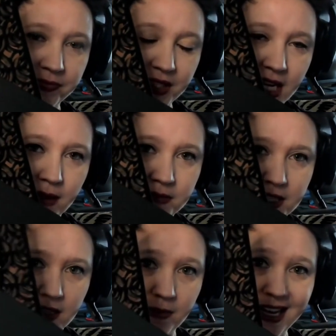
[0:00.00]
tabs
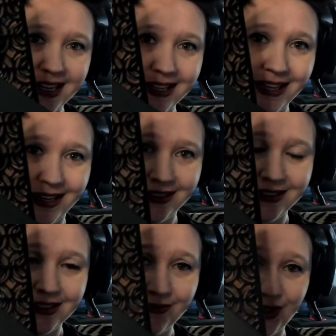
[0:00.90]
in the back, and
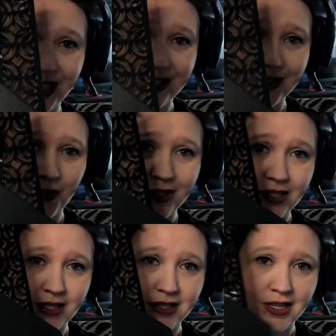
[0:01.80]
it's just
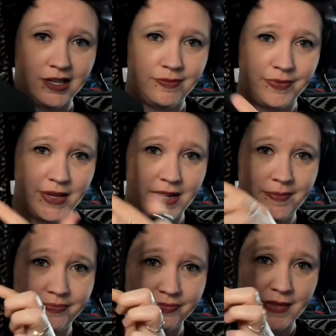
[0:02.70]
squished in there,
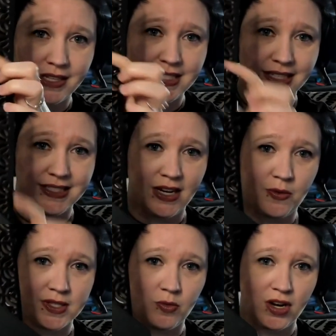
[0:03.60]
um, tacked down
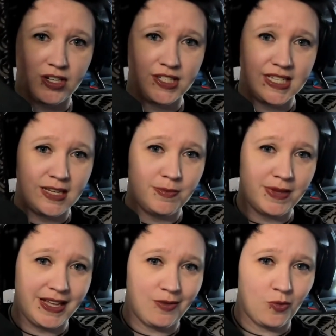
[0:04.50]
with some washi tape
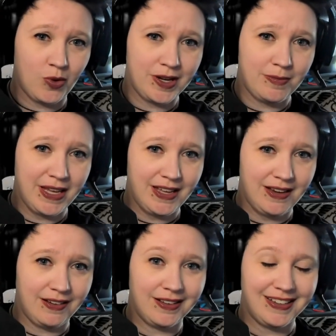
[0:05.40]
and one pin.